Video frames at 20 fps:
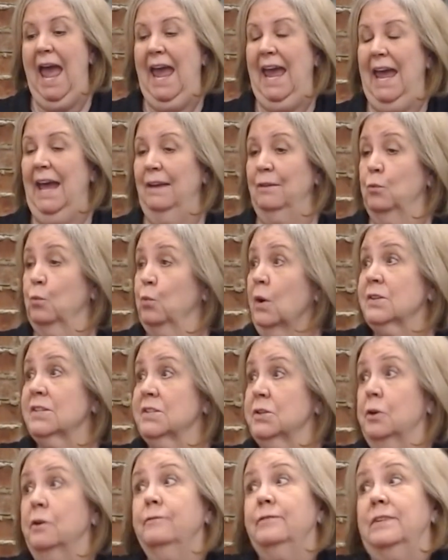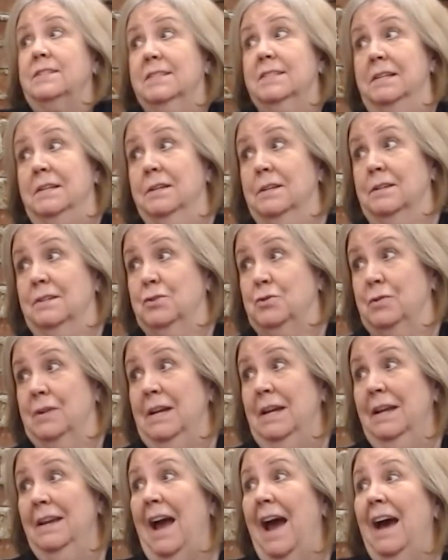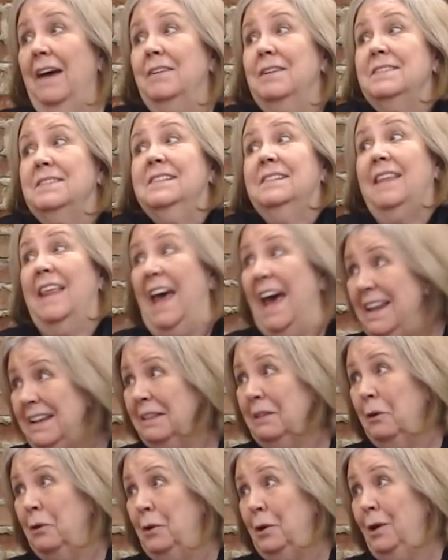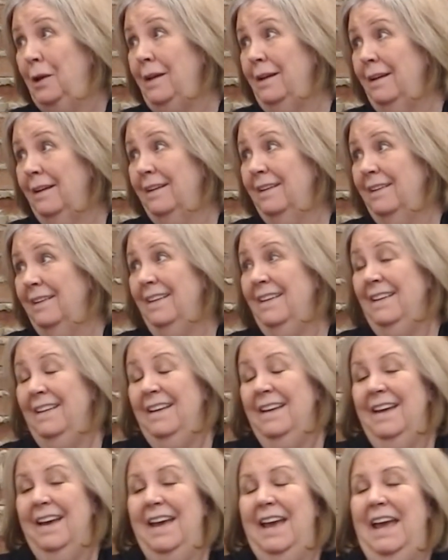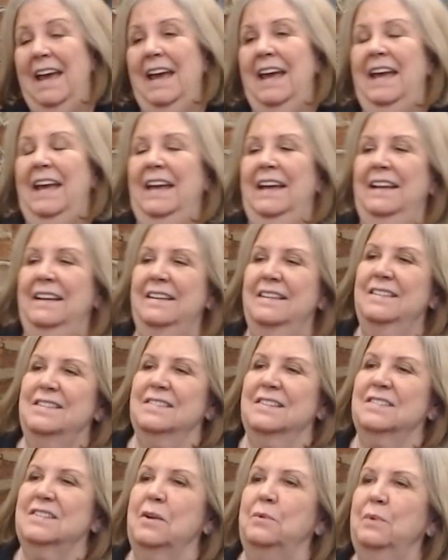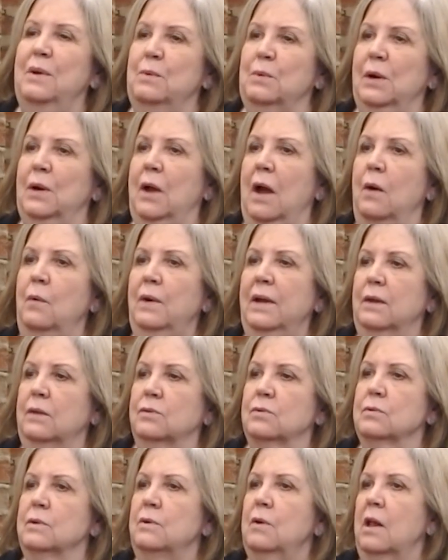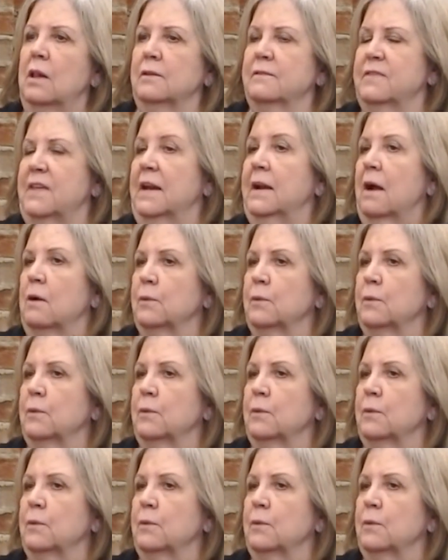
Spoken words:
And we're a service industry. How does that look? And so we were going through all of that.